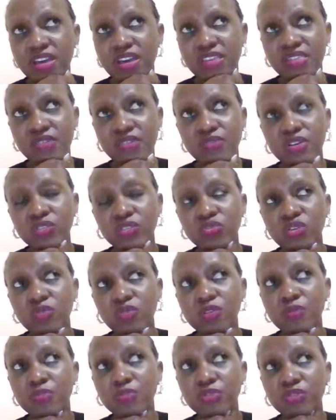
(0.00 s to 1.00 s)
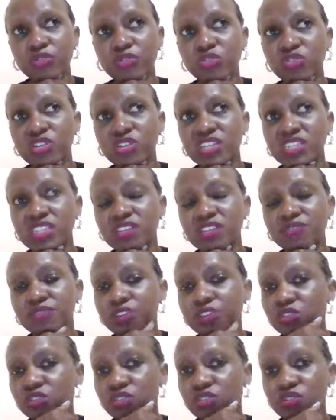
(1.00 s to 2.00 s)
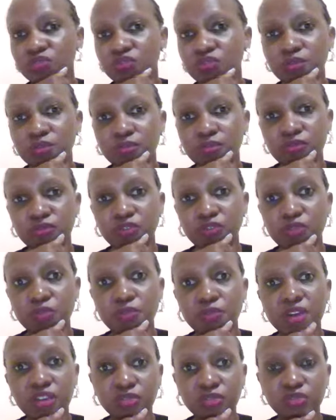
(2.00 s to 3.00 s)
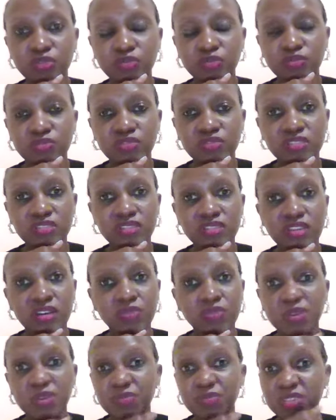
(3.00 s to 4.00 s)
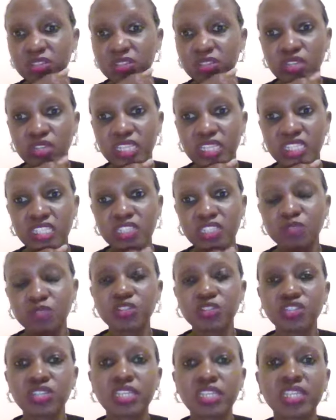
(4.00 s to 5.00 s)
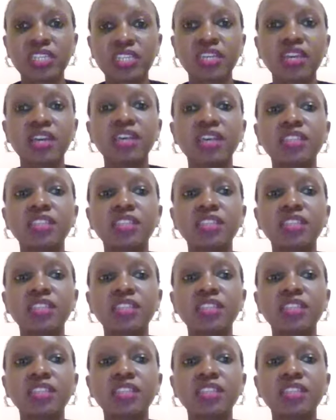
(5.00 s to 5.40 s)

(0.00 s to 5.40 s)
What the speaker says: are the ones who are more prone to getting infections from bathrooms, public toilets, especially,